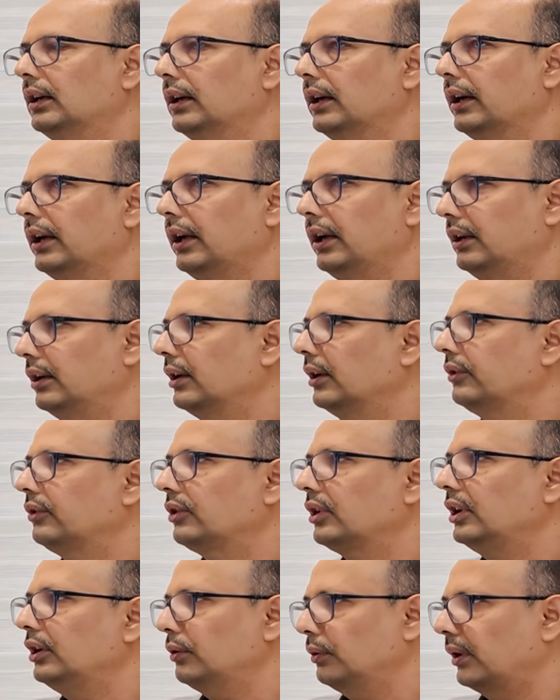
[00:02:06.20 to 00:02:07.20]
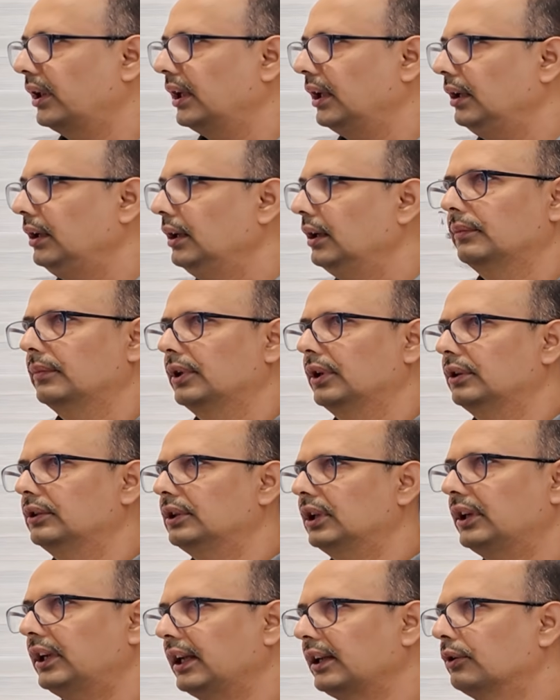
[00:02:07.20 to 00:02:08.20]
industry today, the
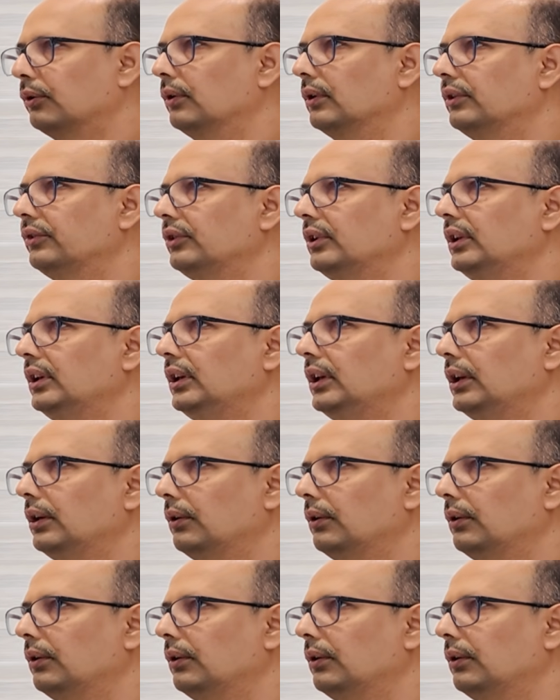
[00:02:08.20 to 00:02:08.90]
technology